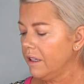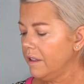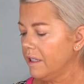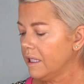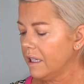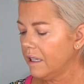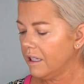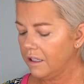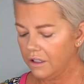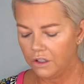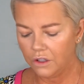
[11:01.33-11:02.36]
this
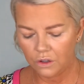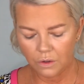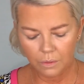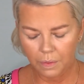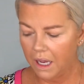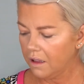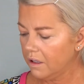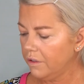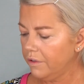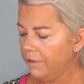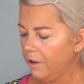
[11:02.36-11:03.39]
new palette
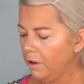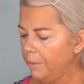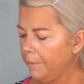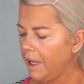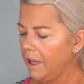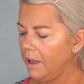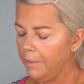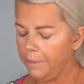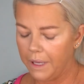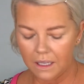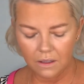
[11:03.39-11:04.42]
from
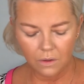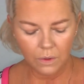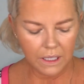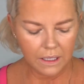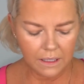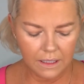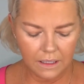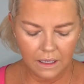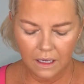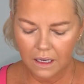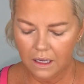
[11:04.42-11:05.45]
P.Louise.
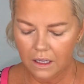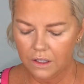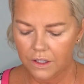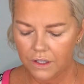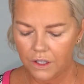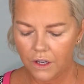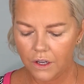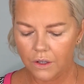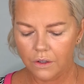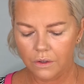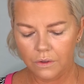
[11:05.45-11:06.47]

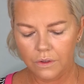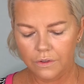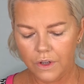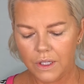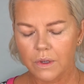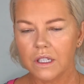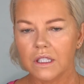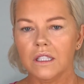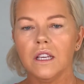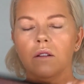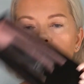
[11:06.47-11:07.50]
So the first one I
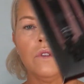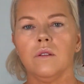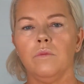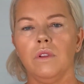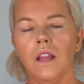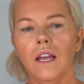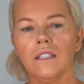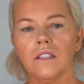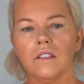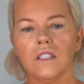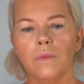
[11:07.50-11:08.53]
did get was the black,
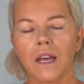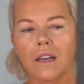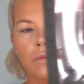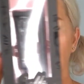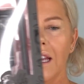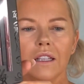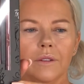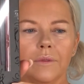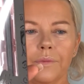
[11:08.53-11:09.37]
so it's batter black.